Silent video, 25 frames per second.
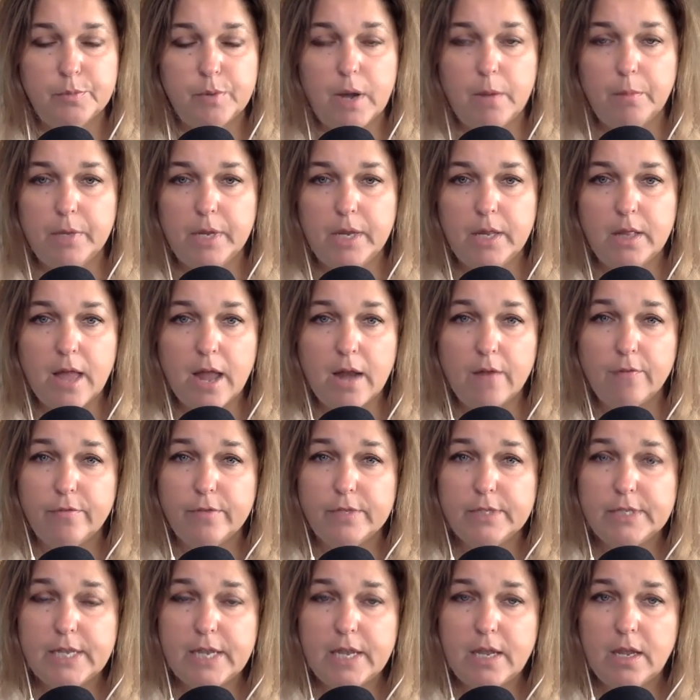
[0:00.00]
probably a lot of
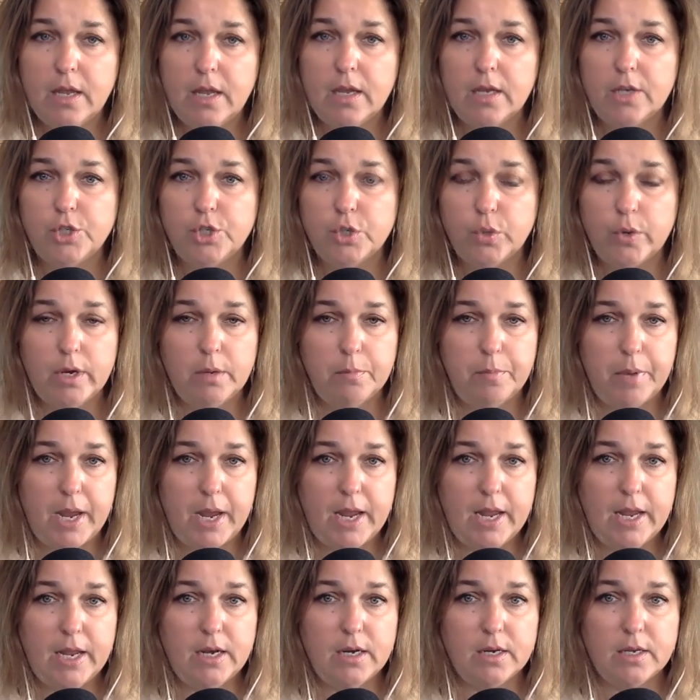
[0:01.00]
fatigue, joint
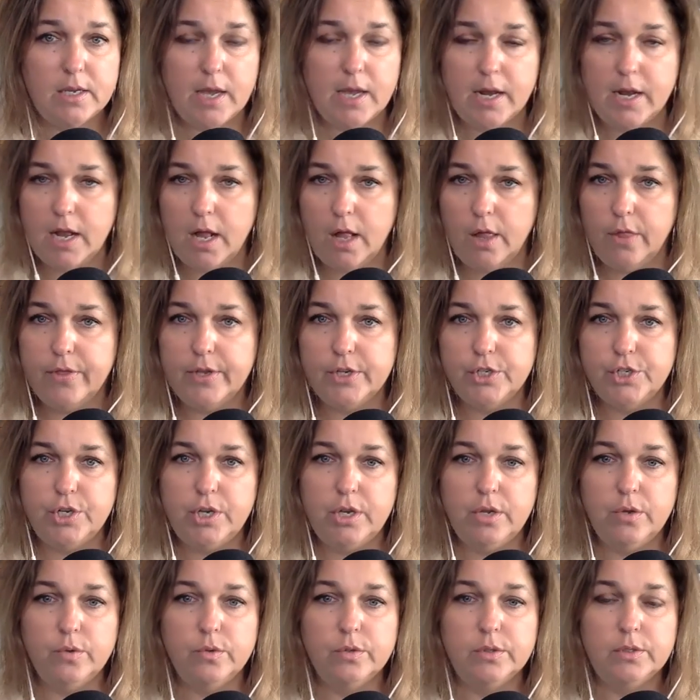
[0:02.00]
pain, gut health
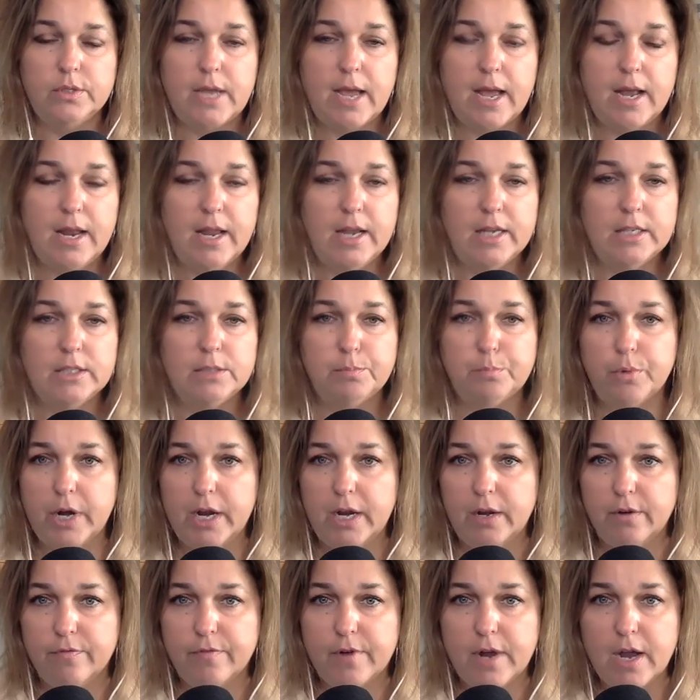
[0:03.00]
issues, headaches,
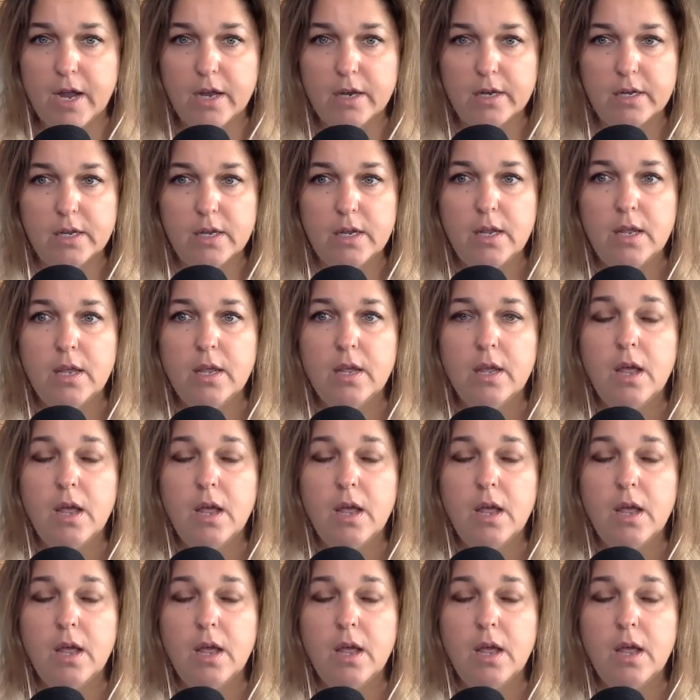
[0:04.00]
brain fog,